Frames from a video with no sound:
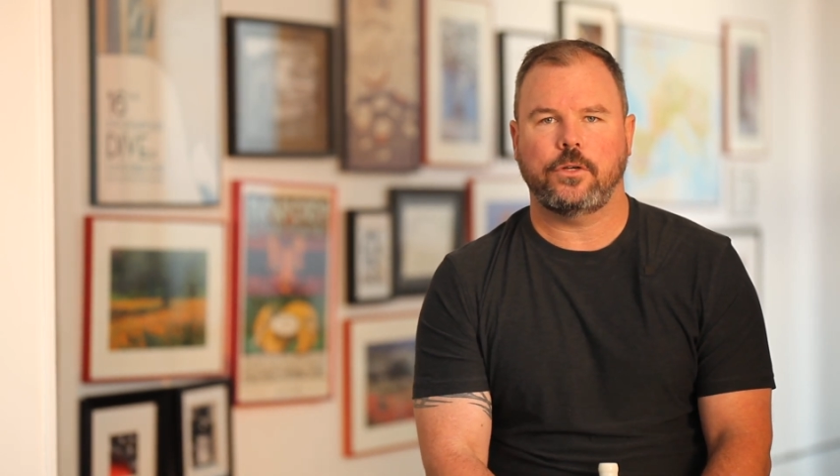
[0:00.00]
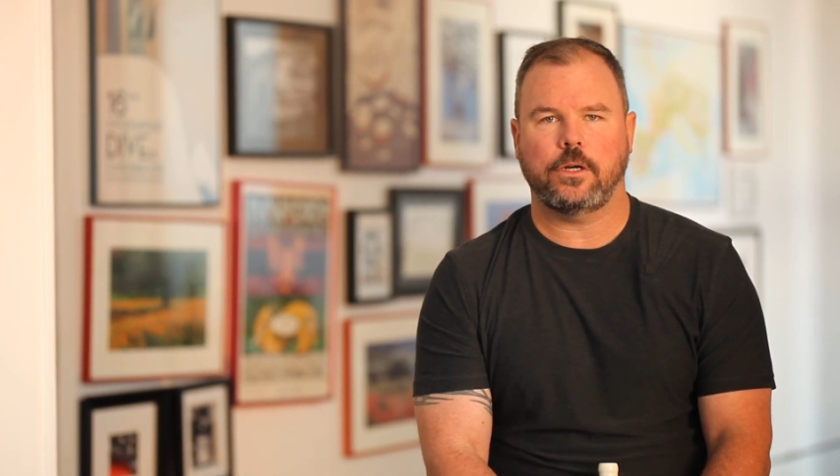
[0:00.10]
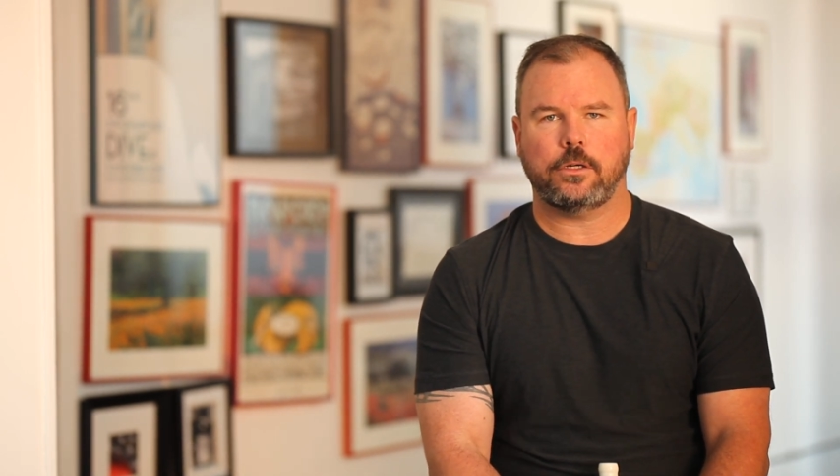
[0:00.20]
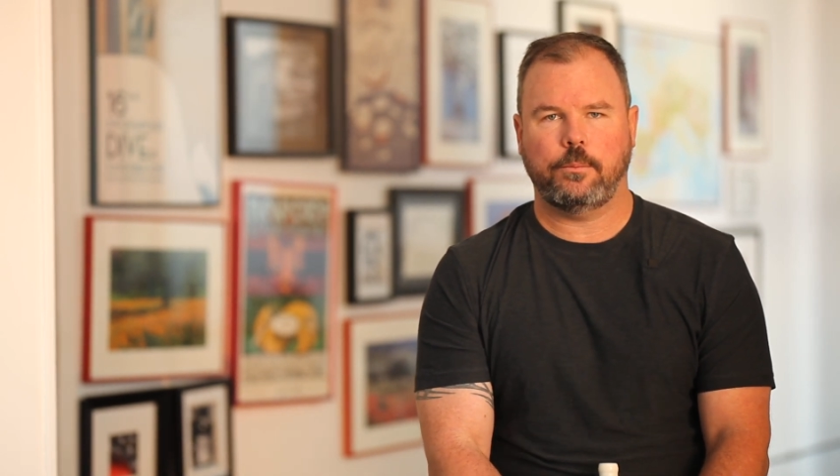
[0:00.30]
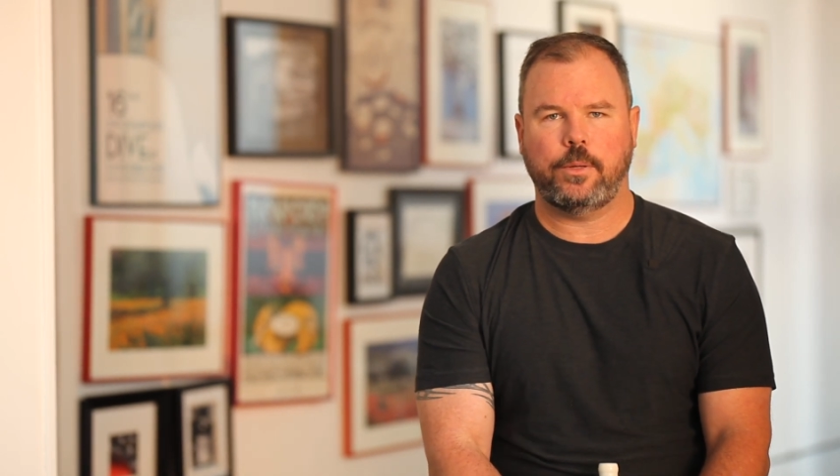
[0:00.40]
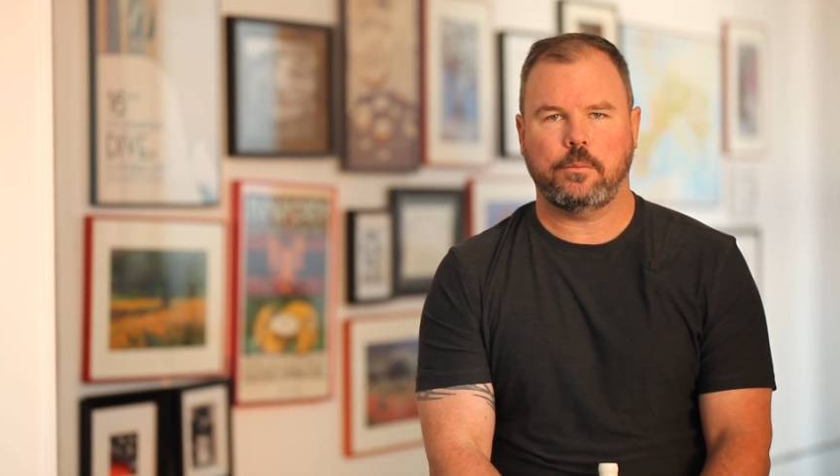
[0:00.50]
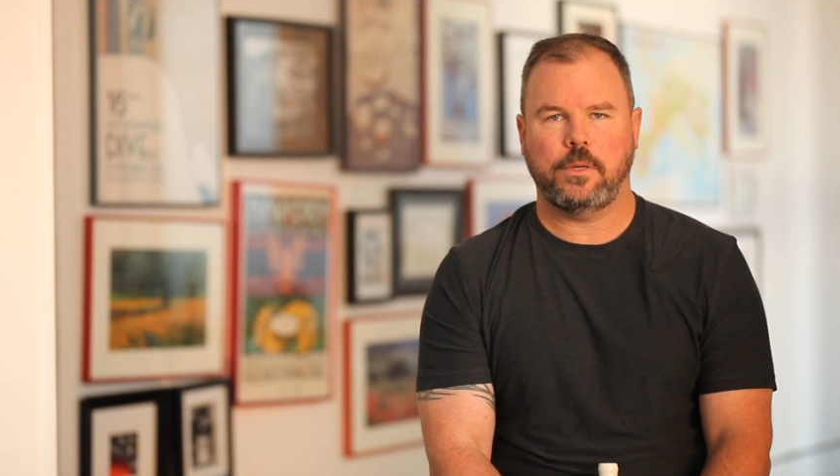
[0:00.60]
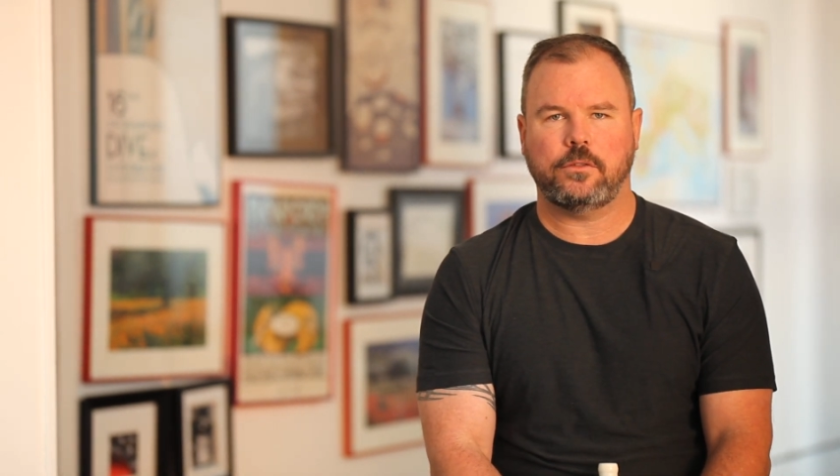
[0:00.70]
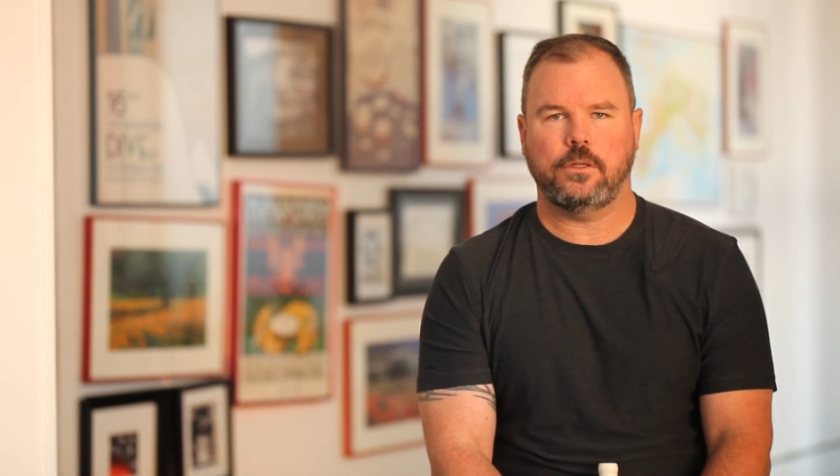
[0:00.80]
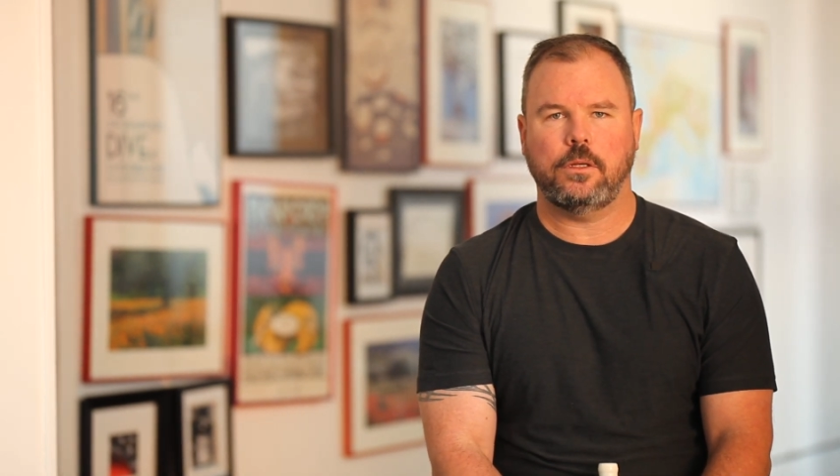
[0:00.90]
darker
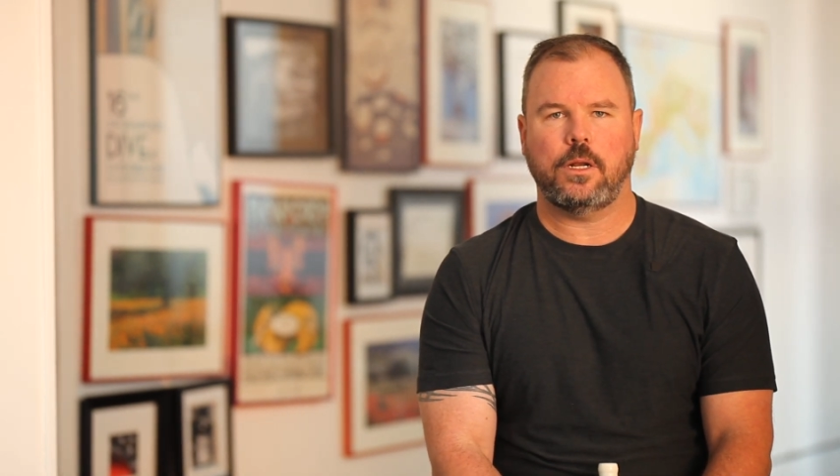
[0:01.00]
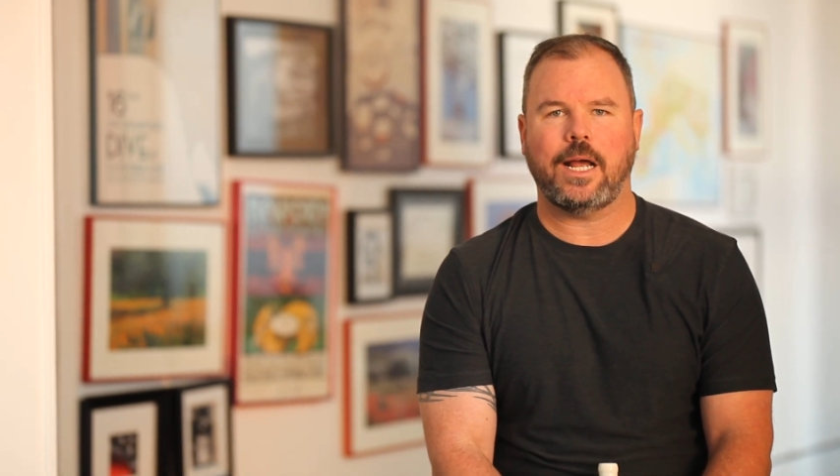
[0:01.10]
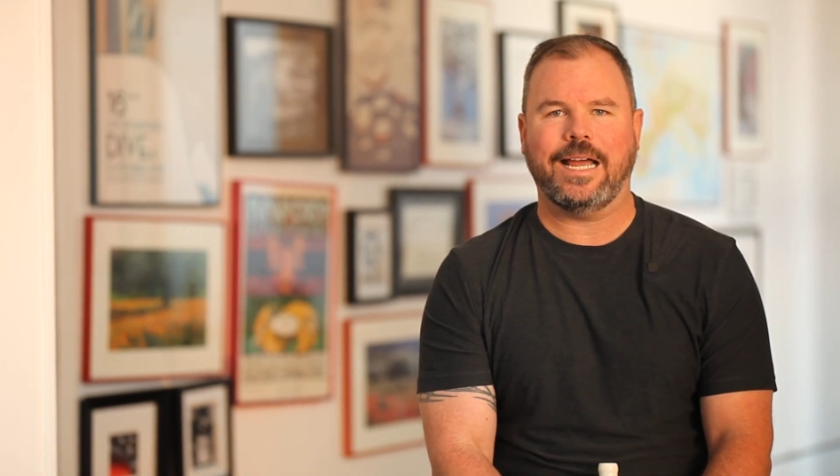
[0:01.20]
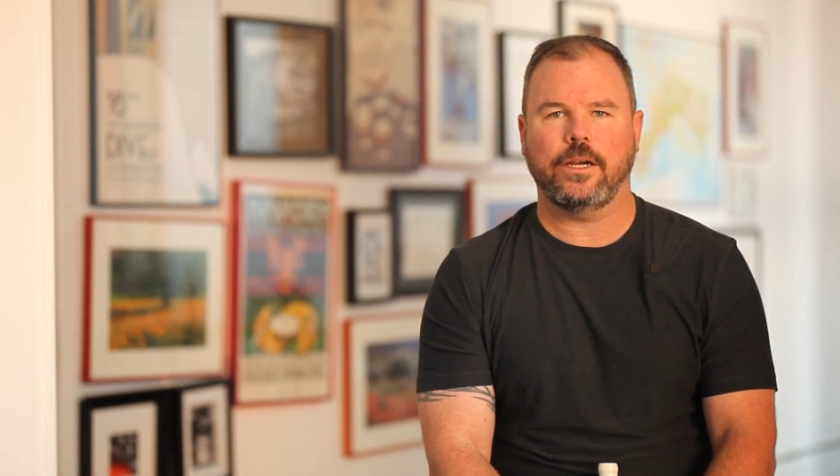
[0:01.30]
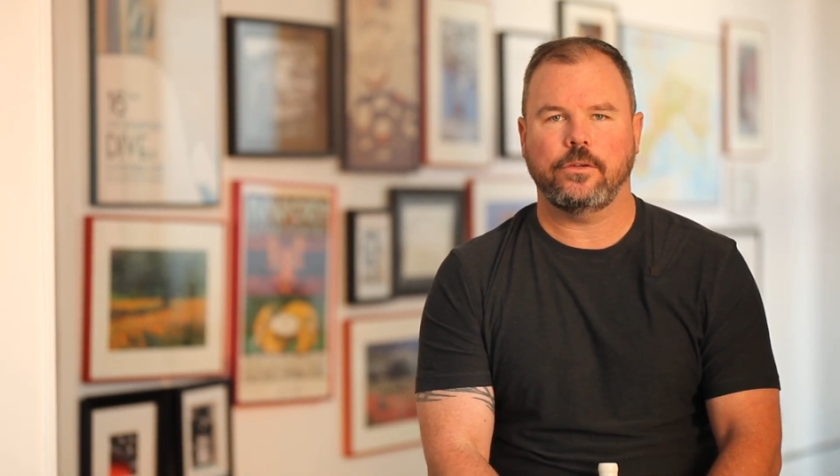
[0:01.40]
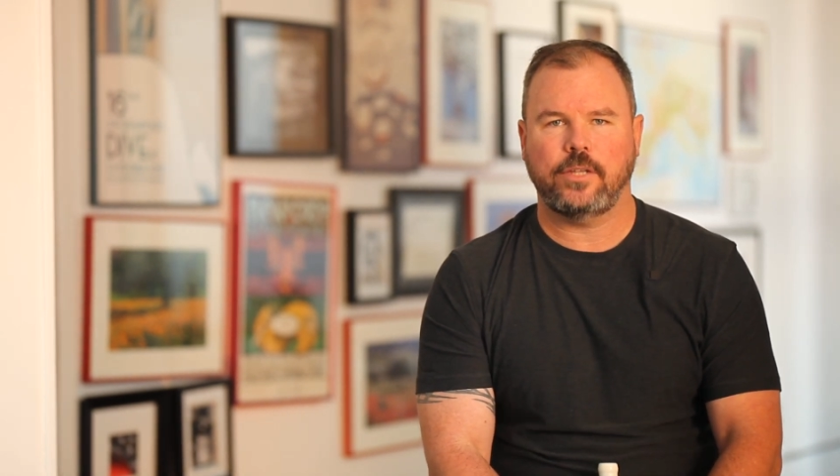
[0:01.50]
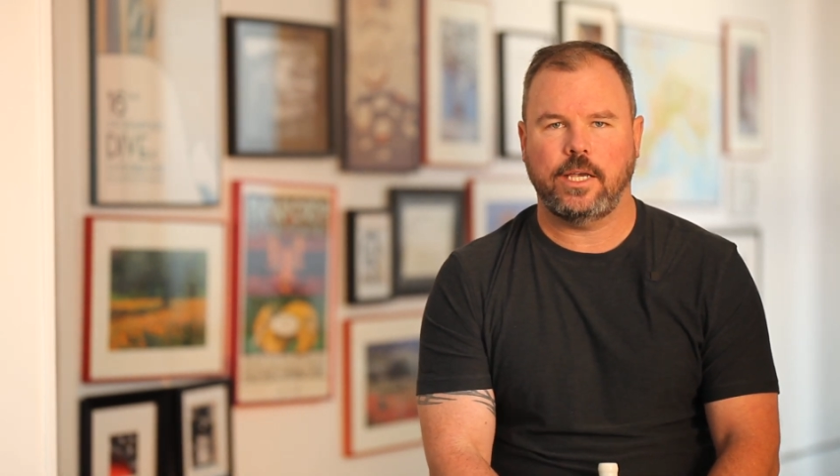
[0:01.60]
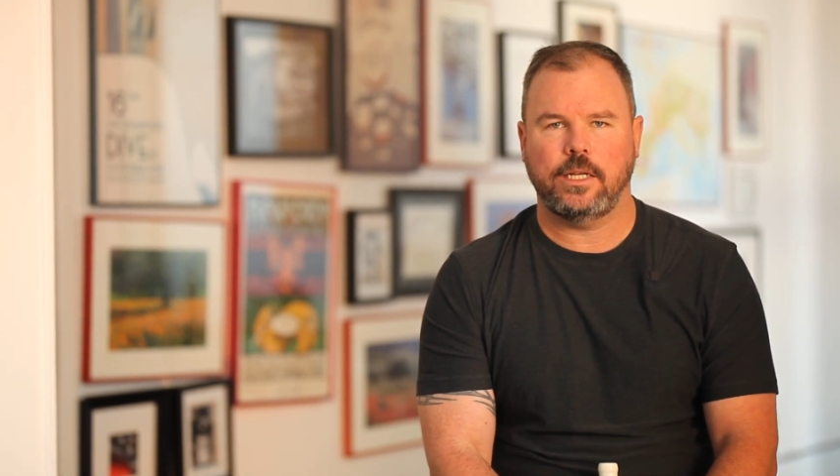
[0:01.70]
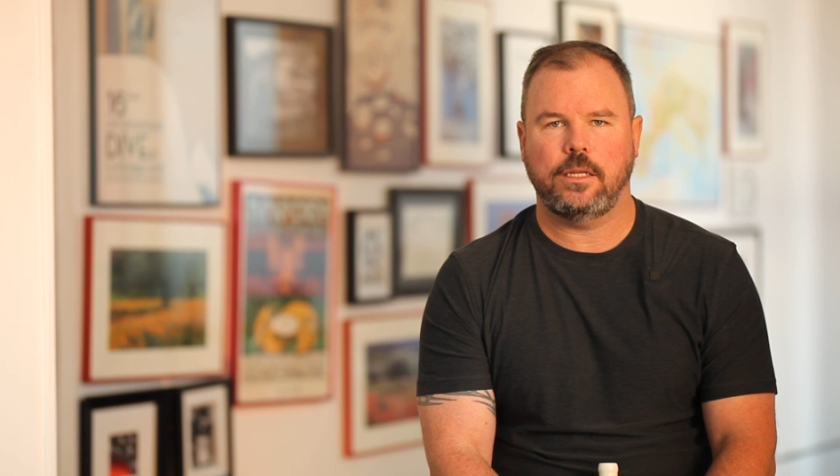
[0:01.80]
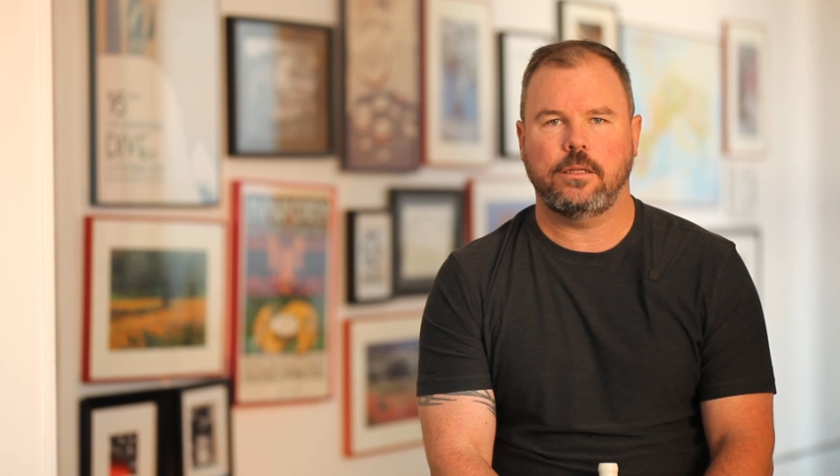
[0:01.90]
pigmented, higher
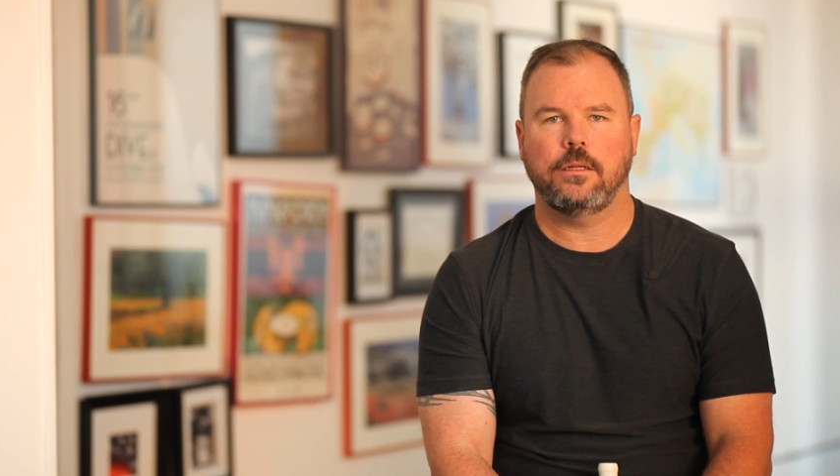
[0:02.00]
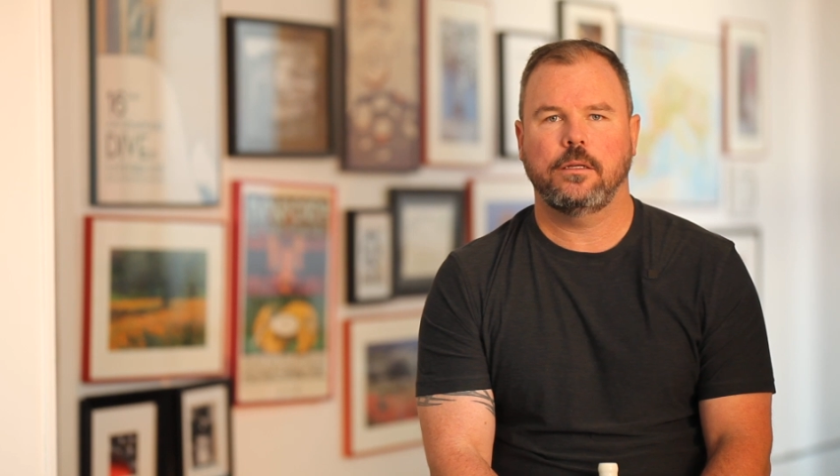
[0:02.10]
tannin